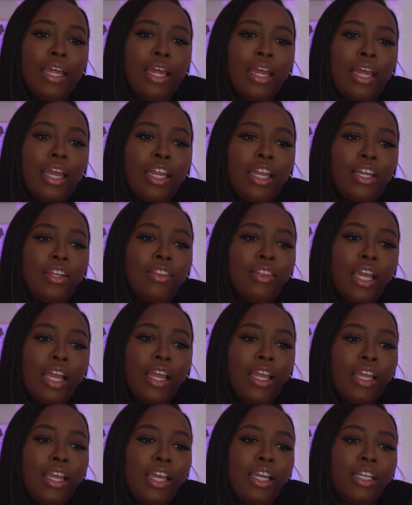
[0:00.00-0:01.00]
And the thing
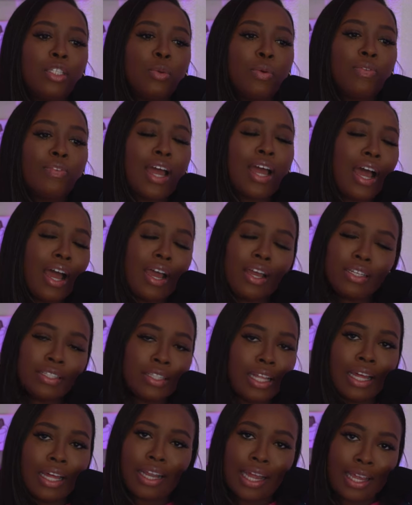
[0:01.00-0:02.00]
is, with God, it's
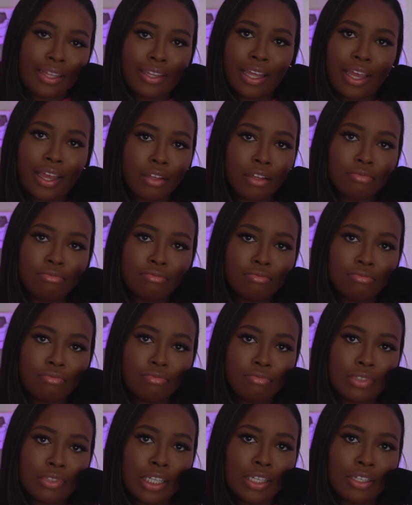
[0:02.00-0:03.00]
not like that.
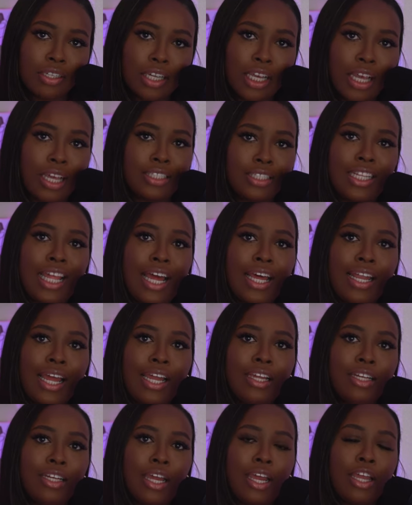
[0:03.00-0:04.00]
It's not
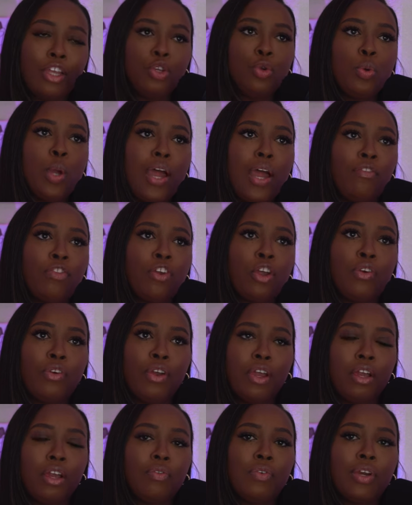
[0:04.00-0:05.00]
like that. You have to
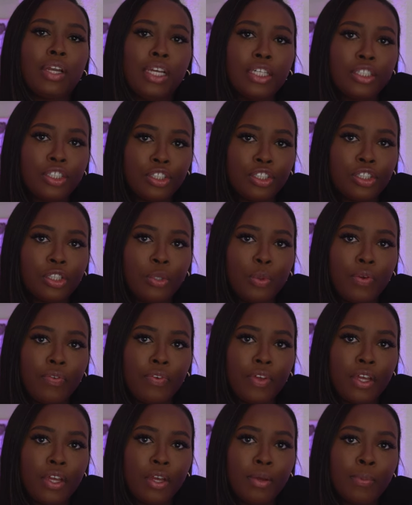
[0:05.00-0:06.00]
create a relationship with
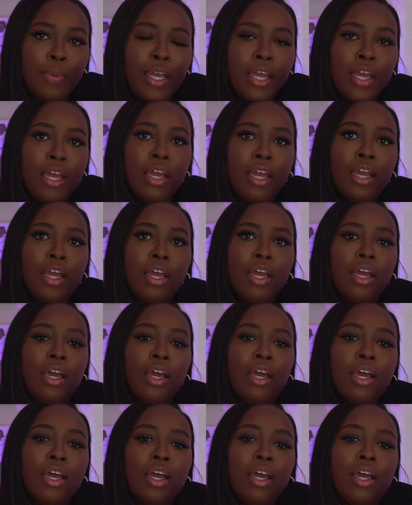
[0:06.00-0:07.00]
him
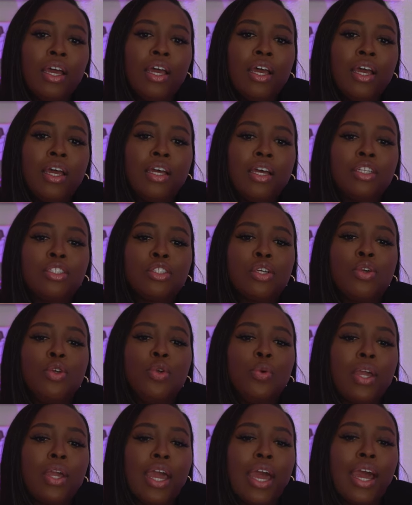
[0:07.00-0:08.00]
so you
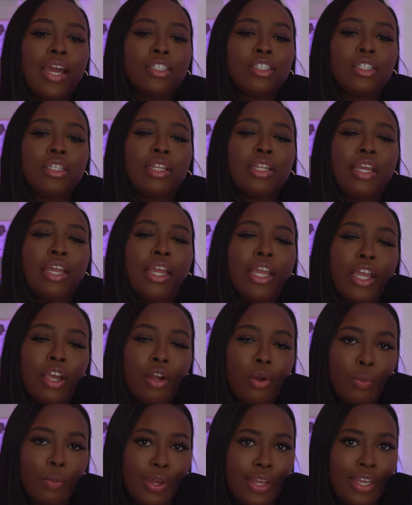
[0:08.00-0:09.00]
can actually hear
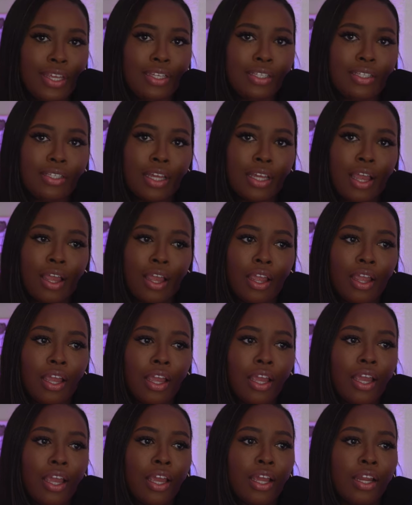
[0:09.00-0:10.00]
what he's saying.
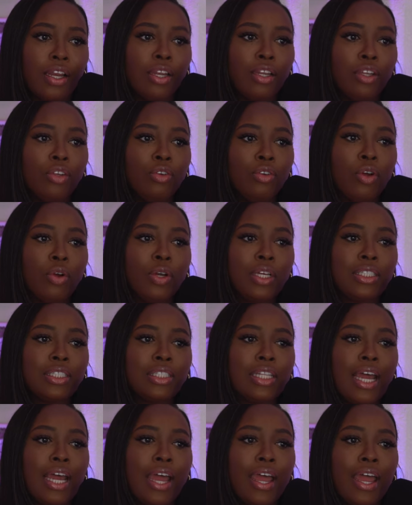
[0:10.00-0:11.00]
And, you know, it's
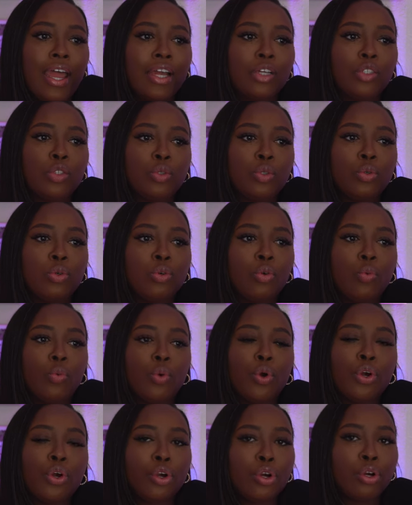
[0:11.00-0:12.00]
not actual
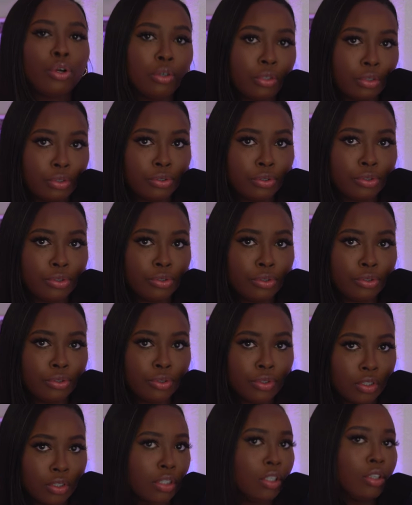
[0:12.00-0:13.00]
words.
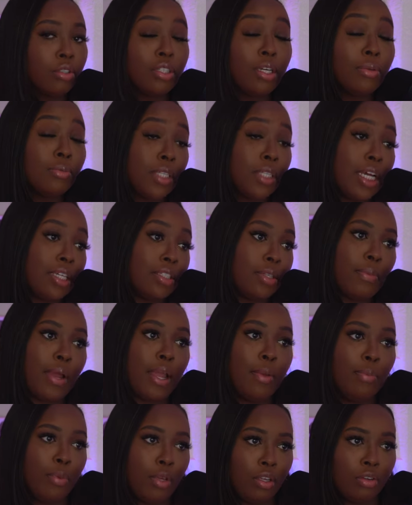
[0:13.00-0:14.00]
You know, sometimes it might
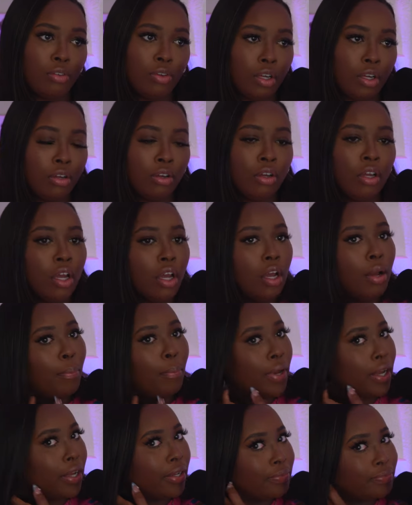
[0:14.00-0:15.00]
be, you know,
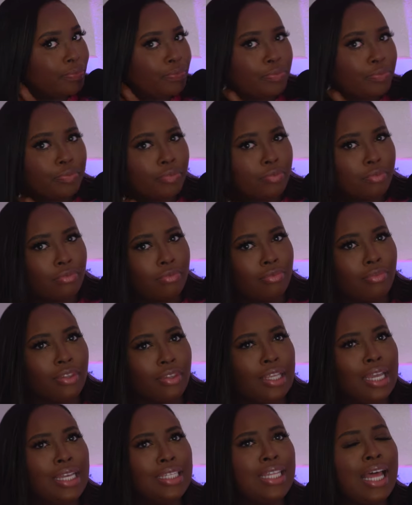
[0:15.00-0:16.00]
but
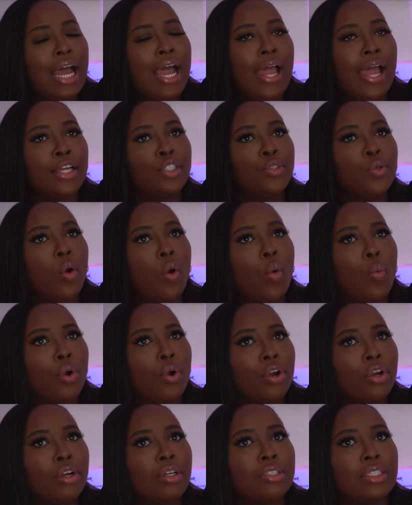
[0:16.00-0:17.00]
it's not actual
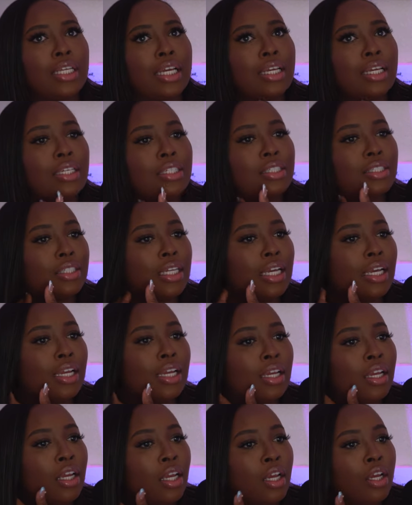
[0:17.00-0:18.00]
words that he's saying.
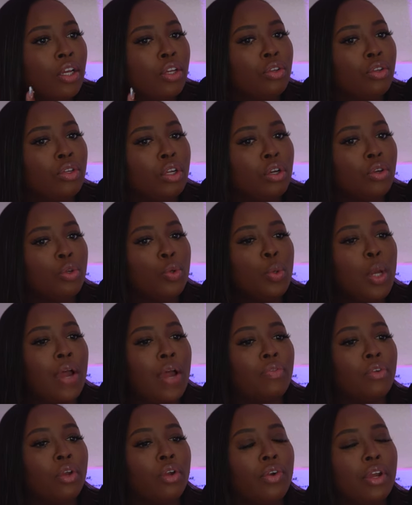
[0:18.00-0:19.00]
You know, you have
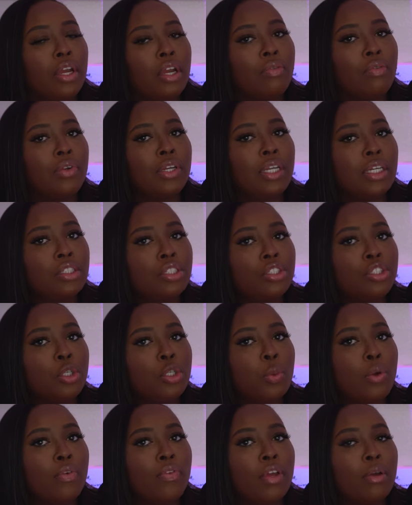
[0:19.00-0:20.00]
to create a relationship
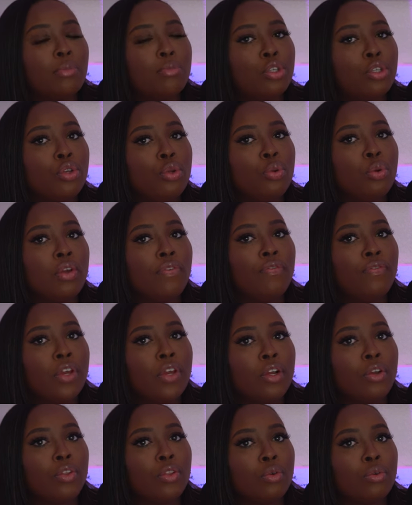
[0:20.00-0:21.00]
with him so you can
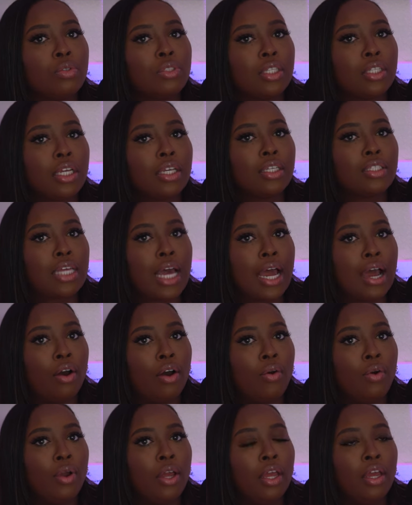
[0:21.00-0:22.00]
figure those things
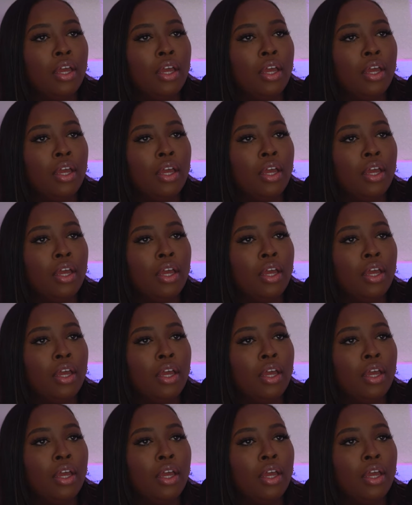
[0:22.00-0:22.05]
out.